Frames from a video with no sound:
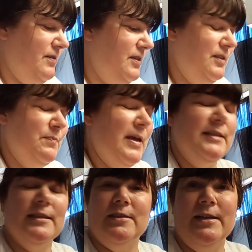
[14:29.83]

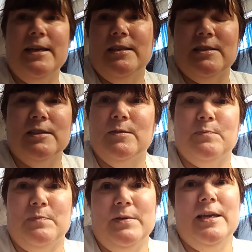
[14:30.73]

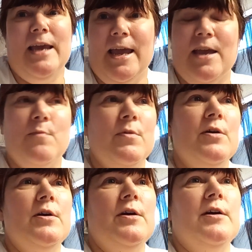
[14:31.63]
just became
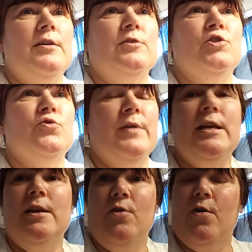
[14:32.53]

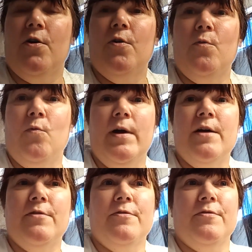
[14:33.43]
treating her
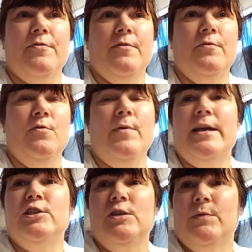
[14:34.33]
with the
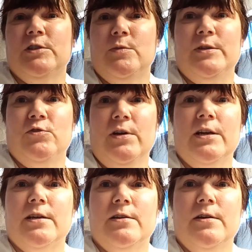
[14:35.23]
way she wants to be
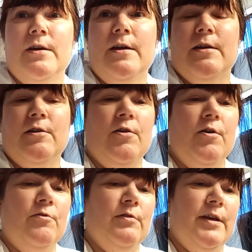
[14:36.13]
treated.
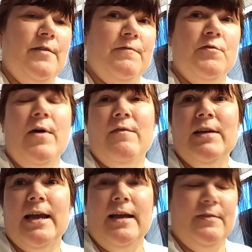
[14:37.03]
If you have a
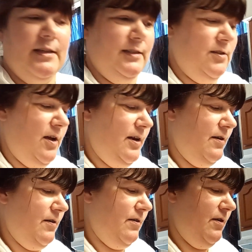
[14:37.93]
cat that's not
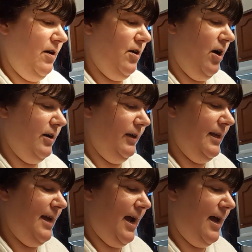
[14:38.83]
a cuddly
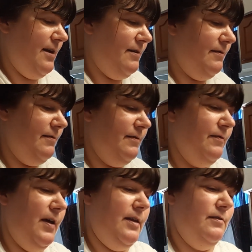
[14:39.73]
cat,
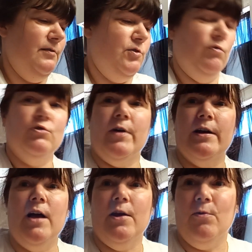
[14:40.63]
then don't try
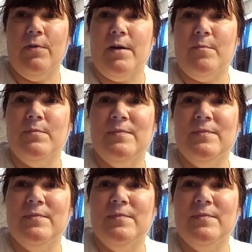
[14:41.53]
to cuddle them.